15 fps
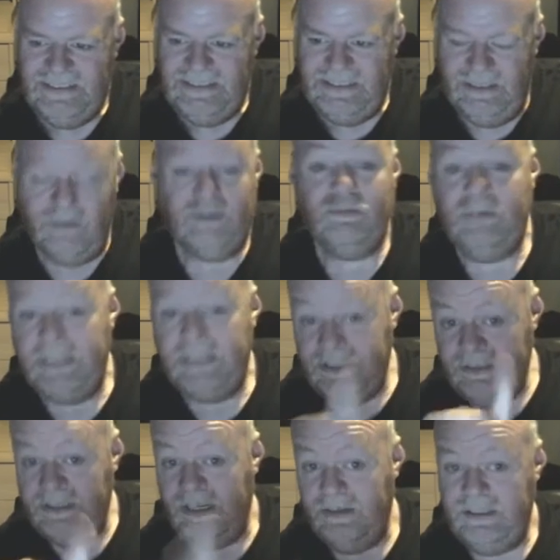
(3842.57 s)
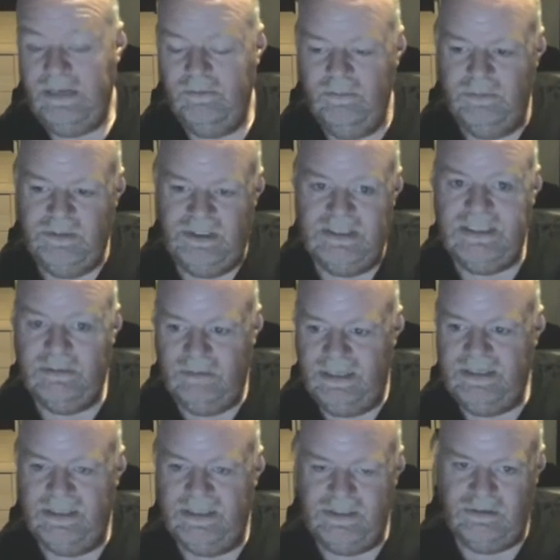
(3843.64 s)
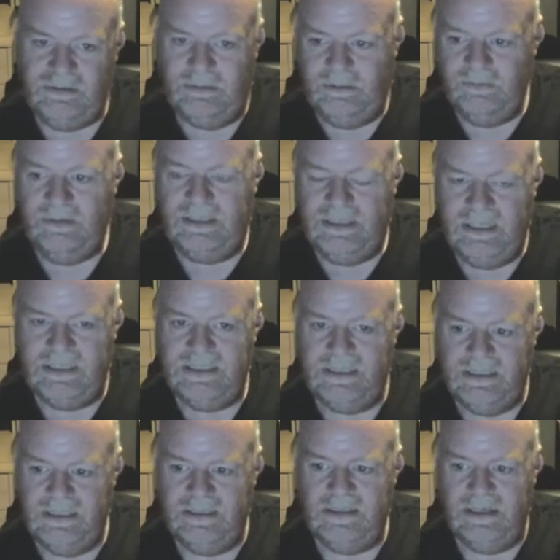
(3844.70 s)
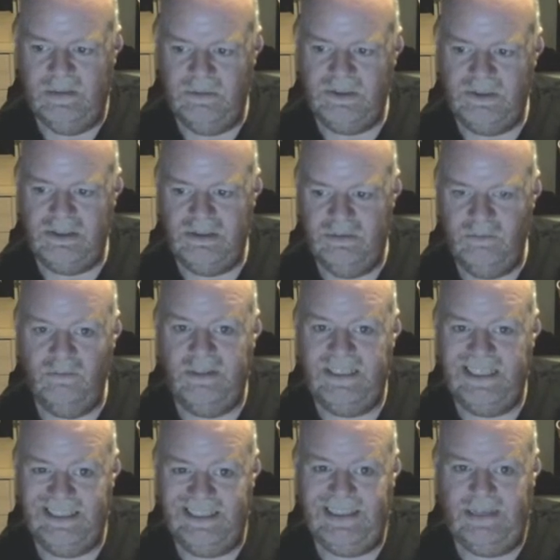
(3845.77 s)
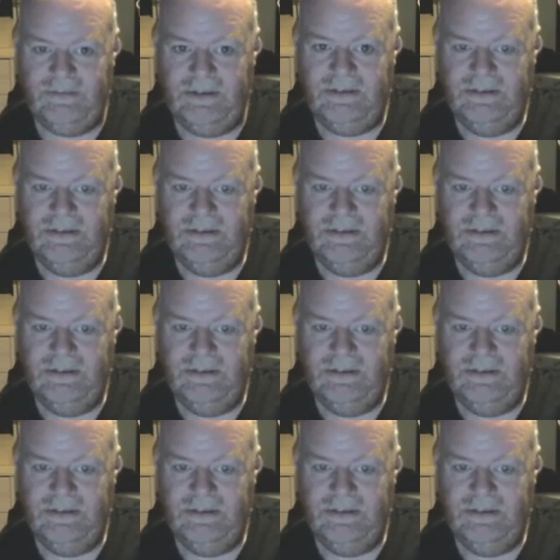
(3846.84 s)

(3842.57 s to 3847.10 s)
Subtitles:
Now, it was really good how Ken Williamson did write that script. I'm very glad that was done really clever.